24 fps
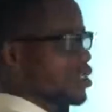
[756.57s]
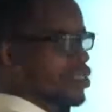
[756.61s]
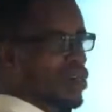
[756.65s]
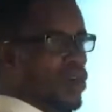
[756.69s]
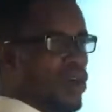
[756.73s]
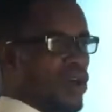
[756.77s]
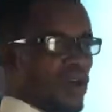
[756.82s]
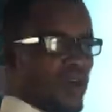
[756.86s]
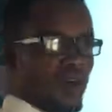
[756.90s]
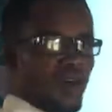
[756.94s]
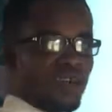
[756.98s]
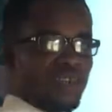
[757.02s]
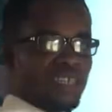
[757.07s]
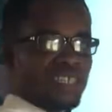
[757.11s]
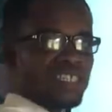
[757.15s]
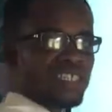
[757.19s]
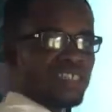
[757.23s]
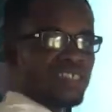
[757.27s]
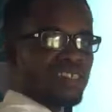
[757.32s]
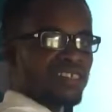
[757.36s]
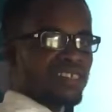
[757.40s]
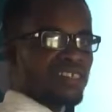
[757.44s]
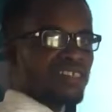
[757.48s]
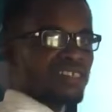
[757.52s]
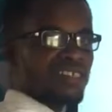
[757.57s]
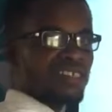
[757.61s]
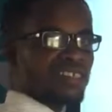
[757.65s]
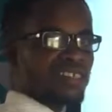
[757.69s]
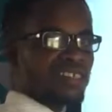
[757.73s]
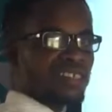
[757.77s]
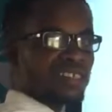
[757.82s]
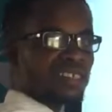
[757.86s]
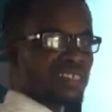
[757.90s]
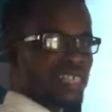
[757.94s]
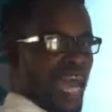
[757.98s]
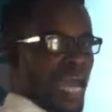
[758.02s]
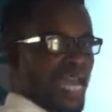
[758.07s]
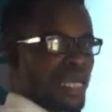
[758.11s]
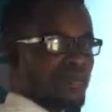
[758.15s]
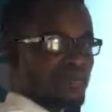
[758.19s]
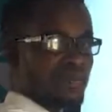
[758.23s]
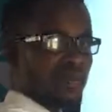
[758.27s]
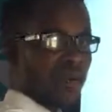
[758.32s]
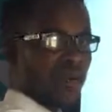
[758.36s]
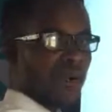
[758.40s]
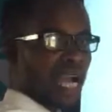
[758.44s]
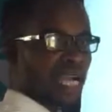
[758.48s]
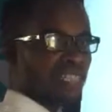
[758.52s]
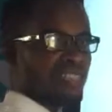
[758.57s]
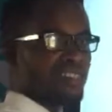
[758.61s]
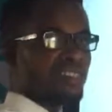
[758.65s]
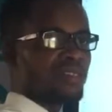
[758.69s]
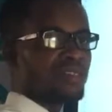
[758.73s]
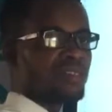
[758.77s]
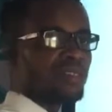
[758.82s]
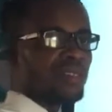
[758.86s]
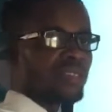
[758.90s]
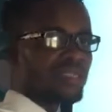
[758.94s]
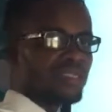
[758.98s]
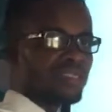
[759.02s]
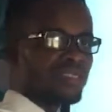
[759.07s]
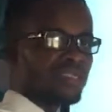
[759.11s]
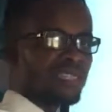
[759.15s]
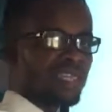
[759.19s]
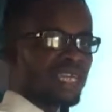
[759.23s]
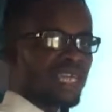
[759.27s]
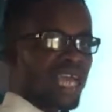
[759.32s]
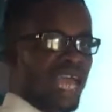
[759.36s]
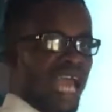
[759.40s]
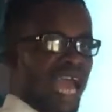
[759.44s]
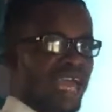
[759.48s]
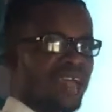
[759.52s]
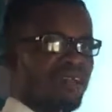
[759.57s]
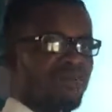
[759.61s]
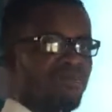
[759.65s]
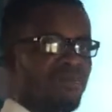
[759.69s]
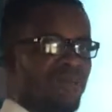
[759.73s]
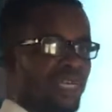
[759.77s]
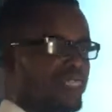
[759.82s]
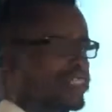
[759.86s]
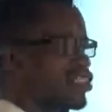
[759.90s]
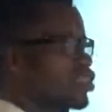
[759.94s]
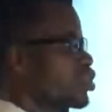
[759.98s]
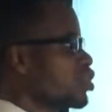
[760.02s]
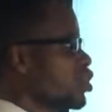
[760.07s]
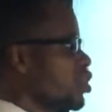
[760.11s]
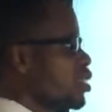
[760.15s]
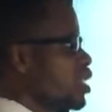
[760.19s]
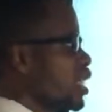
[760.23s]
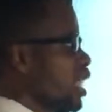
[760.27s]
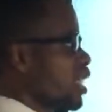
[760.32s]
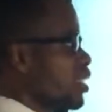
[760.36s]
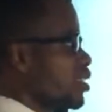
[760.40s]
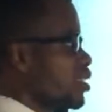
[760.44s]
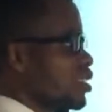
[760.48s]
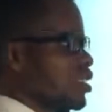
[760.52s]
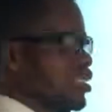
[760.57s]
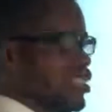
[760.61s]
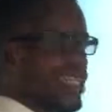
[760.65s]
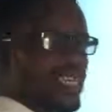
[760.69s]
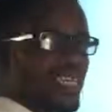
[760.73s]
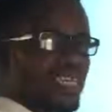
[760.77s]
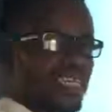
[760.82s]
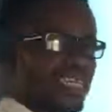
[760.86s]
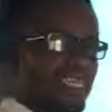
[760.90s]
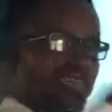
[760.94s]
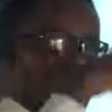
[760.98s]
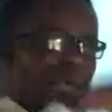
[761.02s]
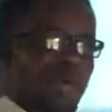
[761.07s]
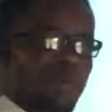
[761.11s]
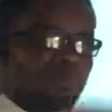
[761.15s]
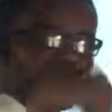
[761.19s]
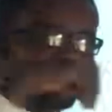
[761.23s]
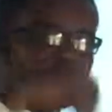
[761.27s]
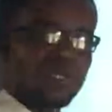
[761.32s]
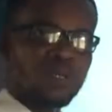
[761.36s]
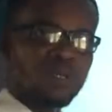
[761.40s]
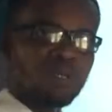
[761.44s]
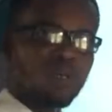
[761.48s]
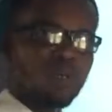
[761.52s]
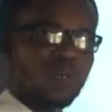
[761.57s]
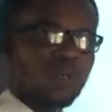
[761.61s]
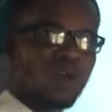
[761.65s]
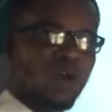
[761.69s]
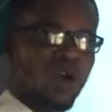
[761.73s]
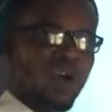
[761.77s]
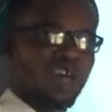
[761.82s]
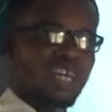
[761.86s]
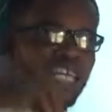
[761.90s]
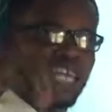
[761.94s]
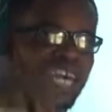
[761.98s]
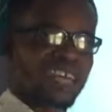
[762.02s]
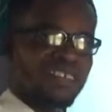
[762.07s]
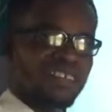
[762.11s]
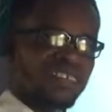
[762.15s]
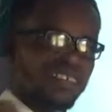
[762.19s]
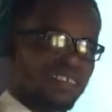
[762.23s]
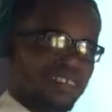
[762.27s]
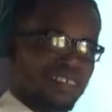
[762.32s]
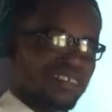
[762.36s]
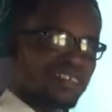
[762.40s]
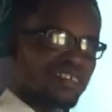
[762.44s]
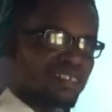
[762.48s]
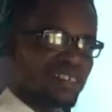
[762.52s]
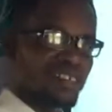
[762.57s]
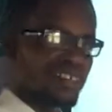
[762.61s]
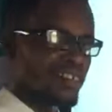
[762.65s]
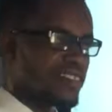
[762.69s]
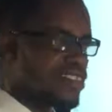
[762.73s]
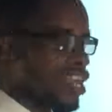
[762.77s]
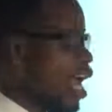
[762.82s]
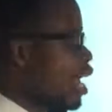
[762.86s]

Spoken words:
all these types or categories and make sure that their people or their citizens